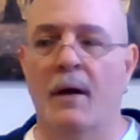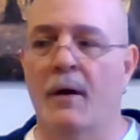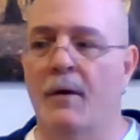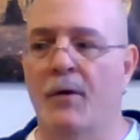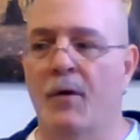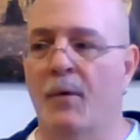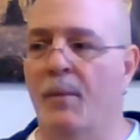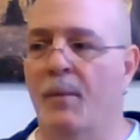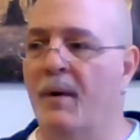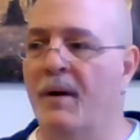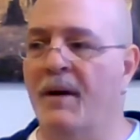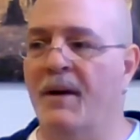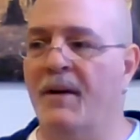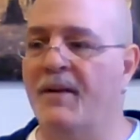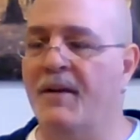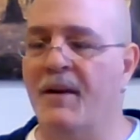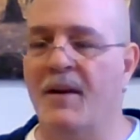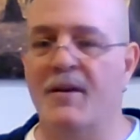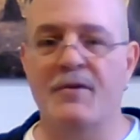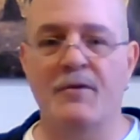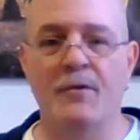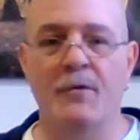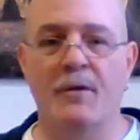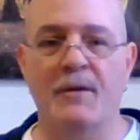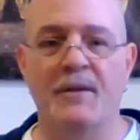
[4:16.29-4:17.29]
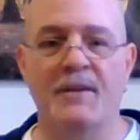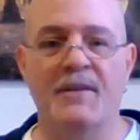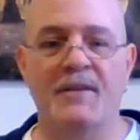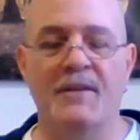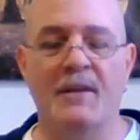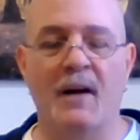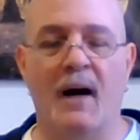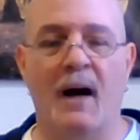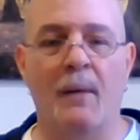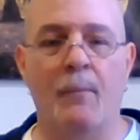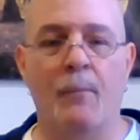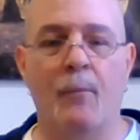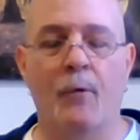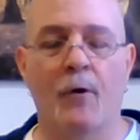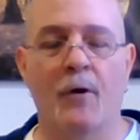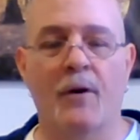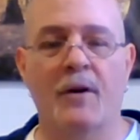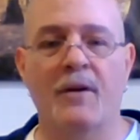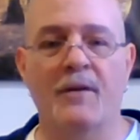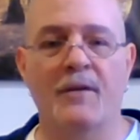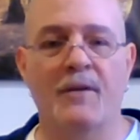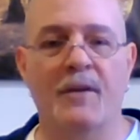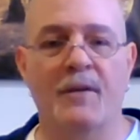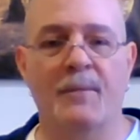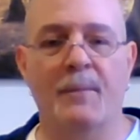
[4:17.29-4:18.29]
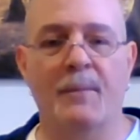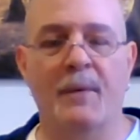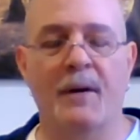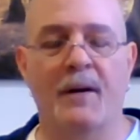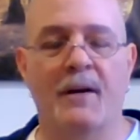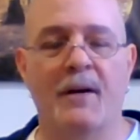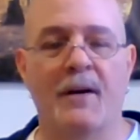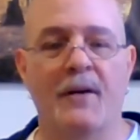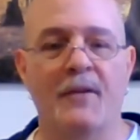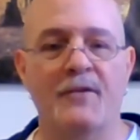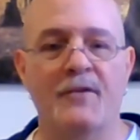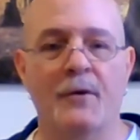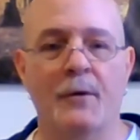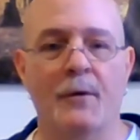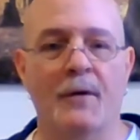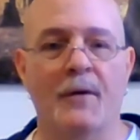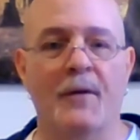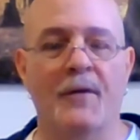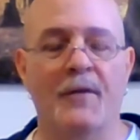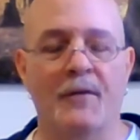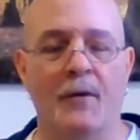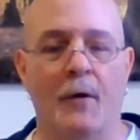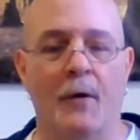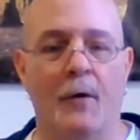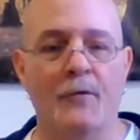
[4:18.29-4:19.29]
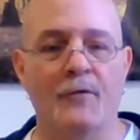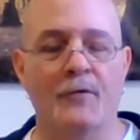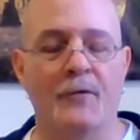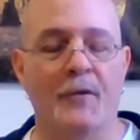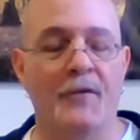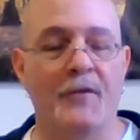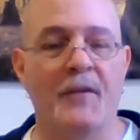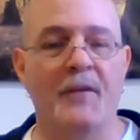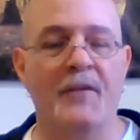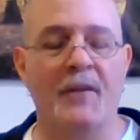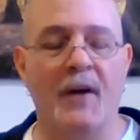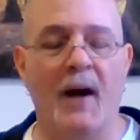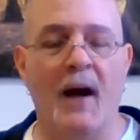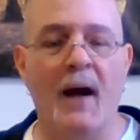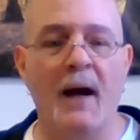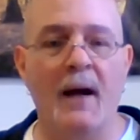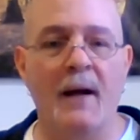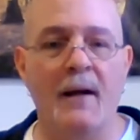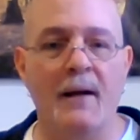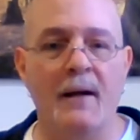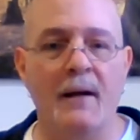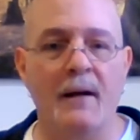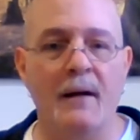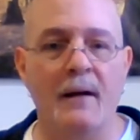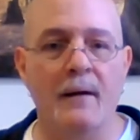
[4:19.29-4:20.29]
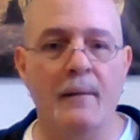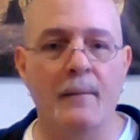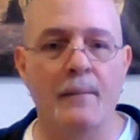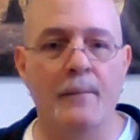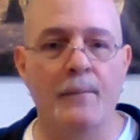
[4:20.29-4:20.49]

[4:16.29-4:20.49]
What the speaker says: Nobody says you can stop working just because you're in a social society.